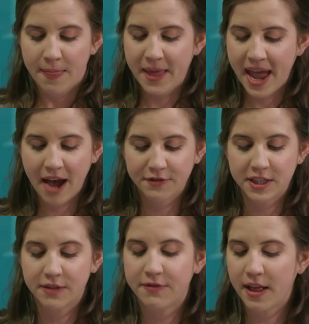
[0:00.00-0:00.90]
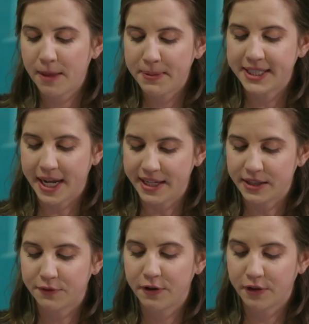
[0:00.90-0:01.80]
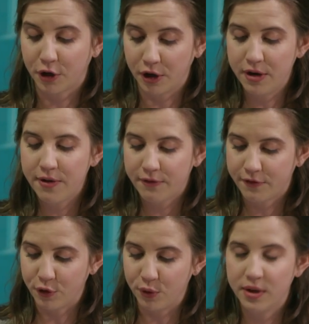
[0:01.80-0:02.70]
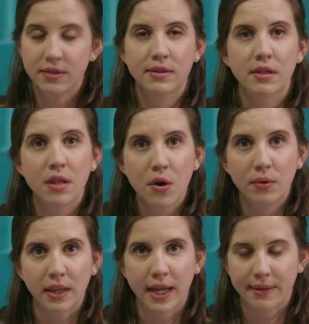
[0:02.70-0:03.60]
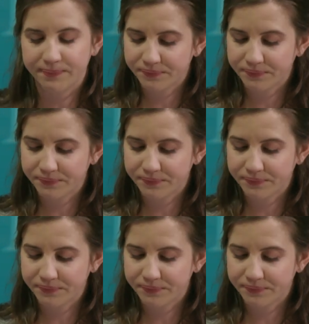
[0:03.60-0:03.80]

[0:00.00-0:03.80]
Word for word: They have to develop a taste for good food slowly.